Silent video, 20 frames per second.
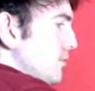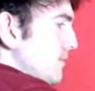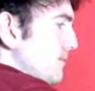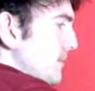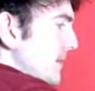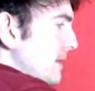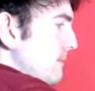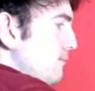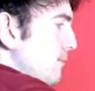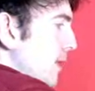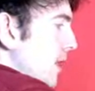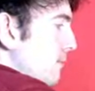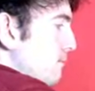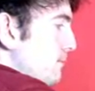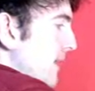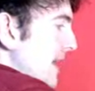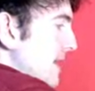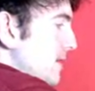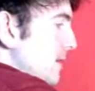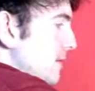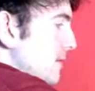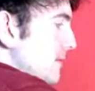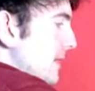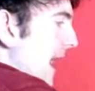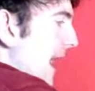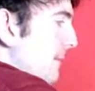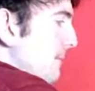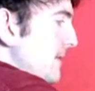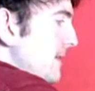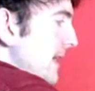a theme park based on
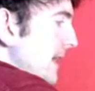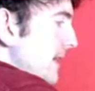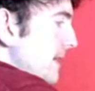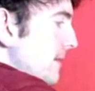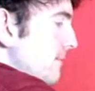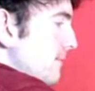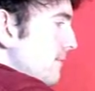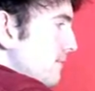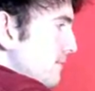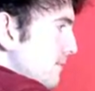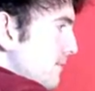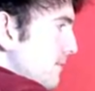that particular